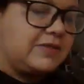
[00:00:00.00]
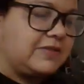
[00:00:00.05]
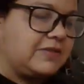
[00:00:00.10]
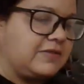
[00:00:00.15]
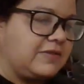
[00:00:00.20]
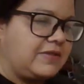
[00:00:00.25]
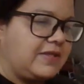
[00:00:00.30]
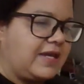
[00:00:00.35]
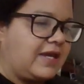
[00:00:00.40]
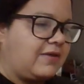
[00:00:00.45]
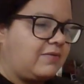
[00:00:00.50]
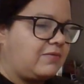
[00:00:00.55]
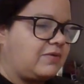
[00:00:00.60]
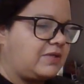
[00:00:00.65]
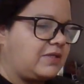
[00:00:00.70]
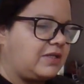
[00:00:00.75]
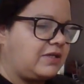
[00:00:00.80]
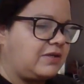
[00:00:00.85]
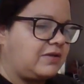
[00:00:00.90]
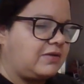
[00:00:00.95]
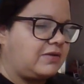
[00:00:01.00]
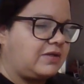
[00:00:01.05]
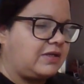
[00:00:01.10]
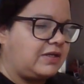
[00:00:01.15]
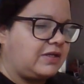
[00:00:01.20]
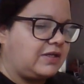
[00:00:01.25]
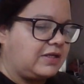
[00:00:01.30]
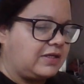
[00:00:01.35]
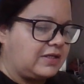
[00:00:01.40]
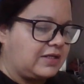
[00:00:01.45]
So that one there,
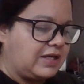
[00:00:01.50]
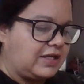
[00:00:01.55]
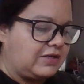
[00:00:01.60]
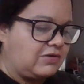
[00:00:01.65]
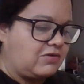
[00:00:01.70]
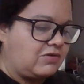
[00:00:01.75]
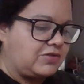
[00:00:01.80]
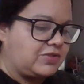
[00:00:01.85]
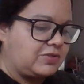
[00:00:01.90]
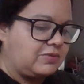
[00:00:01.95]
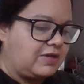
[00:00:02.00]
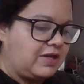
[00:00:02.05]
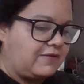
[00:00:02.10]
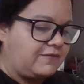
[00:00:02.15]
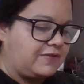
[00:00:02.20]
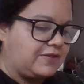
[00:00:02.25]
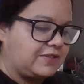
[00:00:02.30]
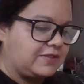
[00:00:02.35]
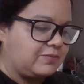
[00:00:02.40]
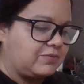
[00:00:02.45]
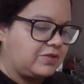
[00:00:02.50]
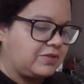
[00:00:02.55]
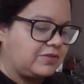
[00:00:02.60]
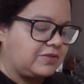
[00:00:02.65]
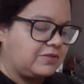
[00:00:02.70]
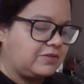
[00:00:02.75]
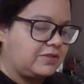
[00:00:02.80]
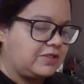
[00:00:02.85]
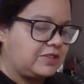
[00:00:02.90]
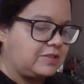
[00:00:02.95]
and I also have this one.
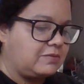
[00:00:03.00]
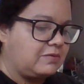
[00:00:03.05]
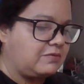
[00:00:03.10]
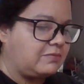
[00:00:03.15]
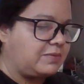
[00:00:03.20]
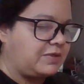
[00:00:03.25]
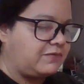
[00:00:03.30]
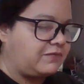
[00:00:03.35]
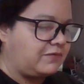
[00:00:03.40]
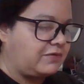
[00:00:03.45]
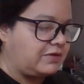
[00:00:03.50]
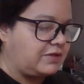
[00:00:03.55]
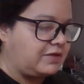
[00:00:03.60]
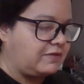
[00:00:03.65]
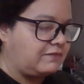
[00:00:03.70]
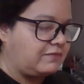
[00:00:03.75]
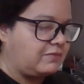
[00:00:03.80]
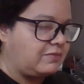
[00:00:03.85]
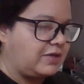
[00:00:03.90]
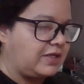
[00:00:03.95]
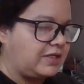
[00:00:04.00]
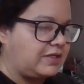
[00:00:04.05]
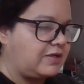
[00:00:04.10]
So this one will be for a giveaway.